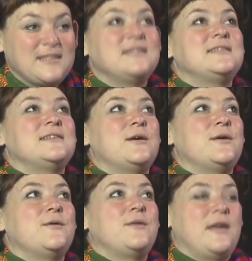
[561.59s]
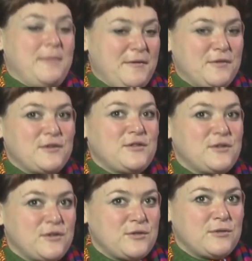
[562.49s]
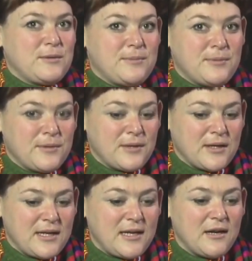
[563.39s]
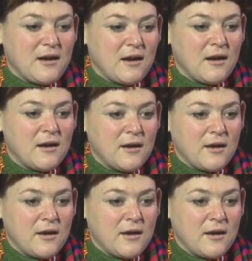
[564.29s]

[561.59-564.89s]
So yeah, my first trip here.